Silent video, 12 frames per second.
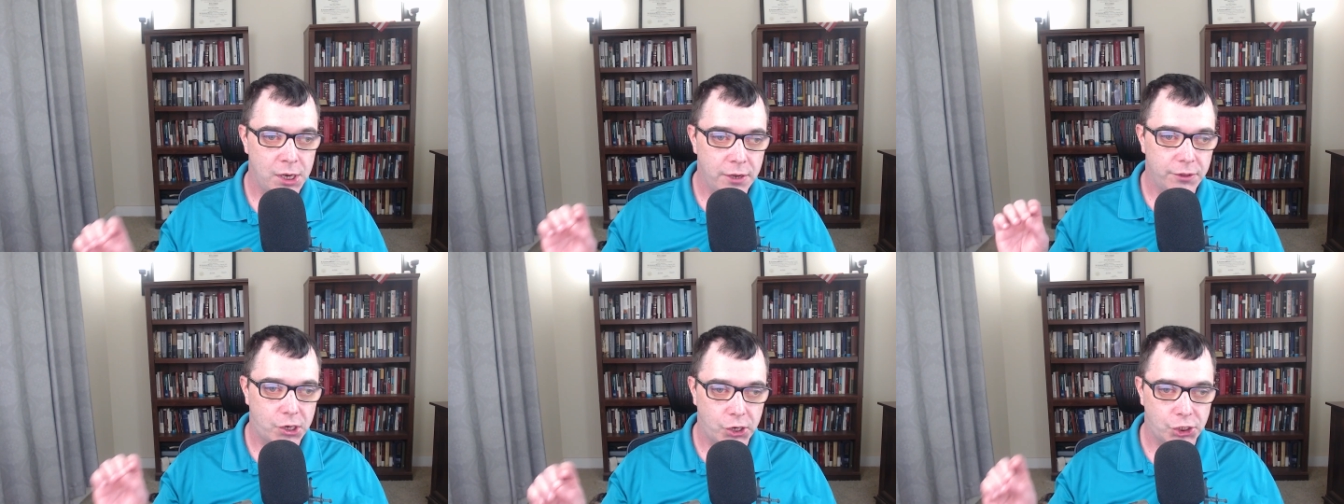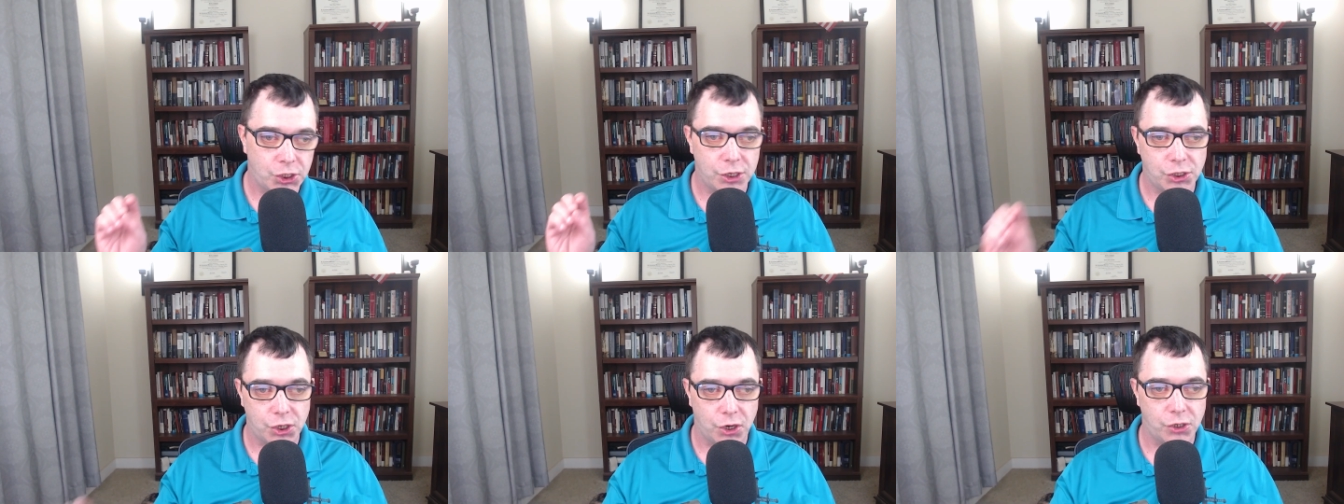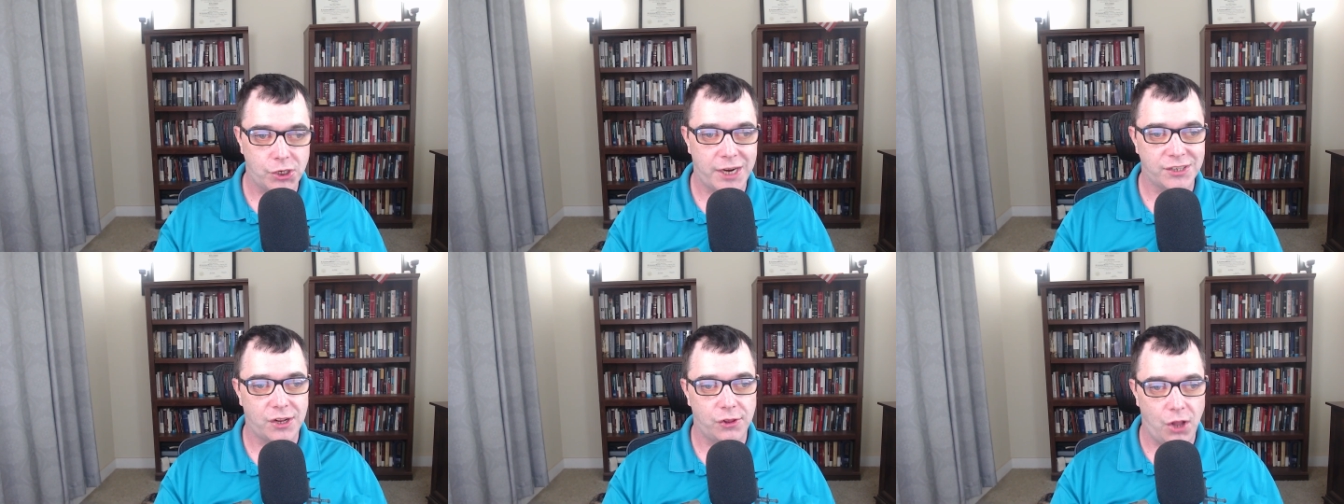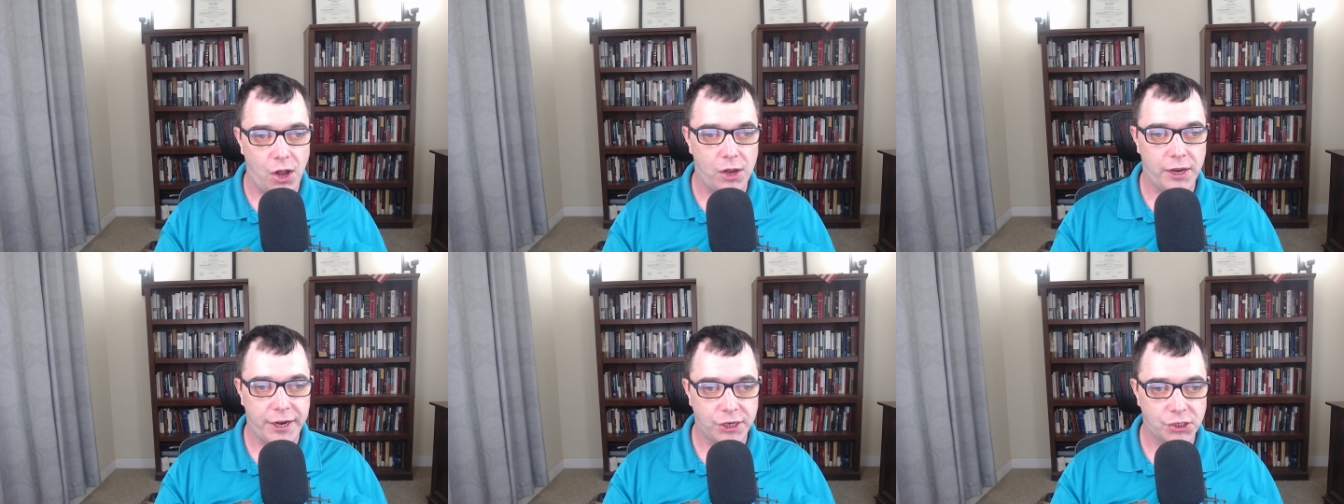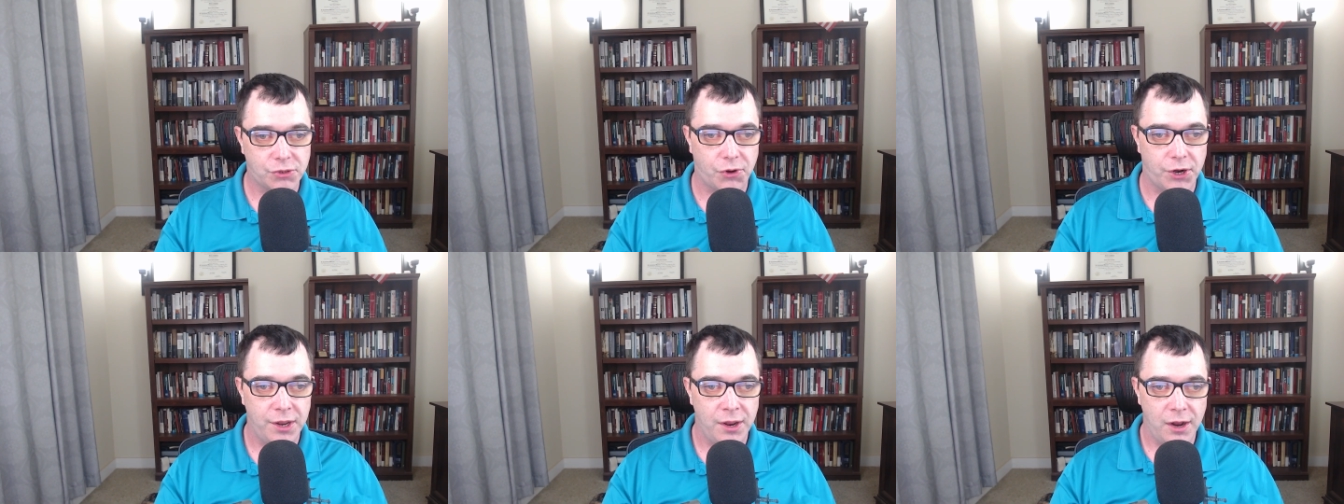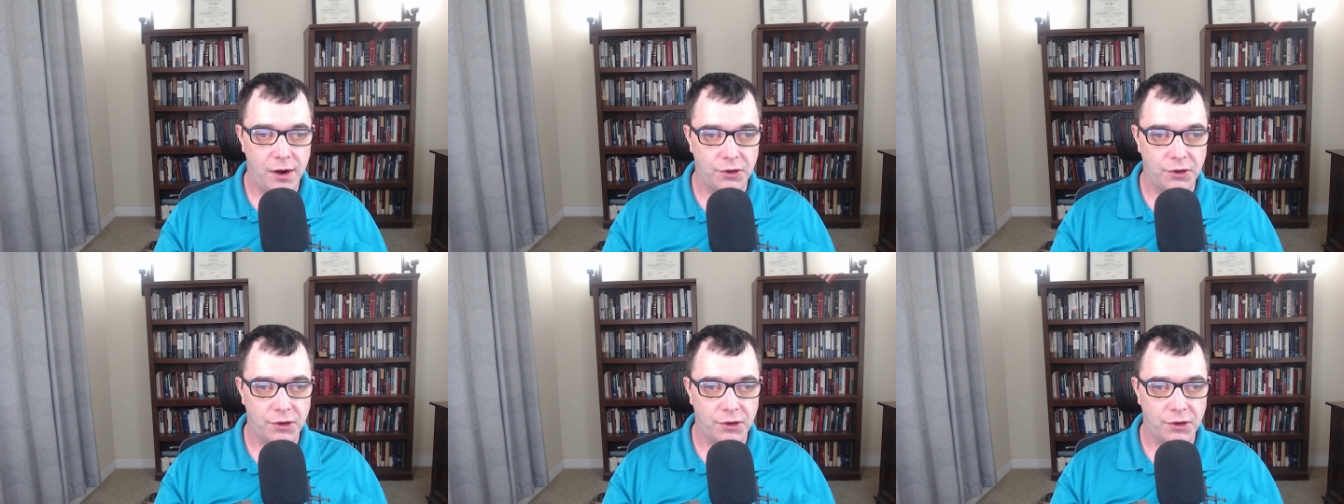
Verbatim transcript: The Christian church Church has a long history of